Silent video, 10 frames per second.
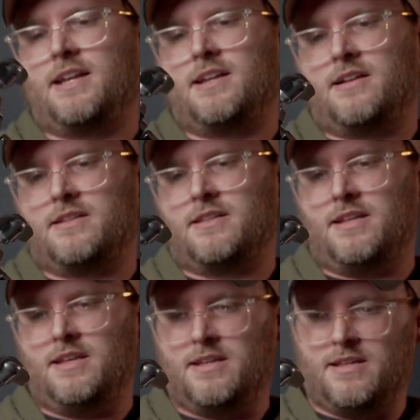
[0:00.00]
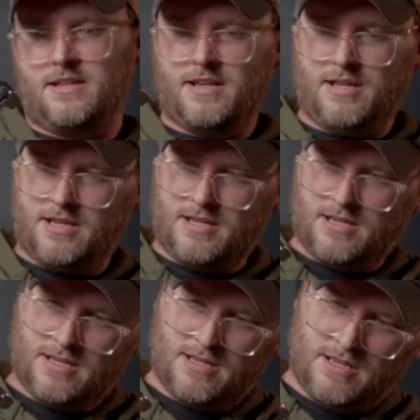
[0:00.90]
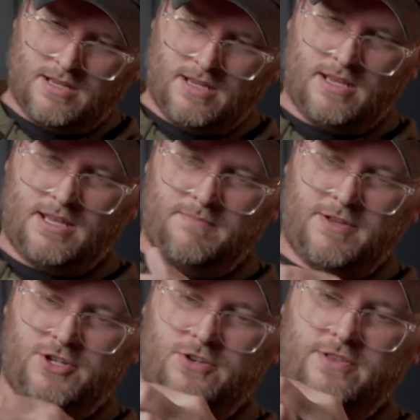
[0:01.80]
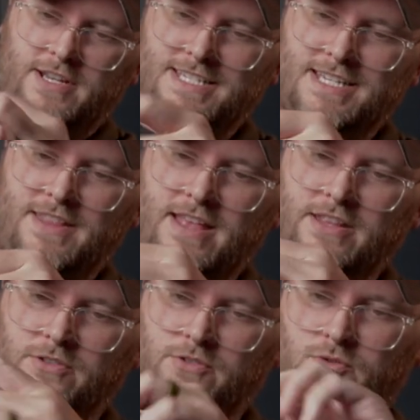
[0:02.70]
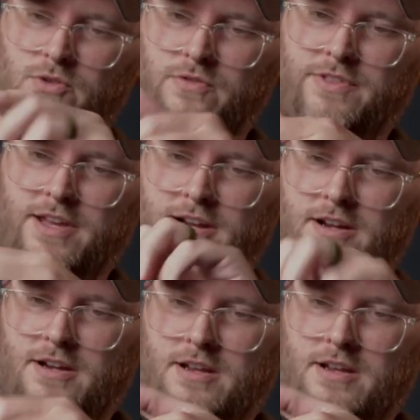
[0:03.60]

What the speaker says: it onto the end. Make sure that it's in that little groove there.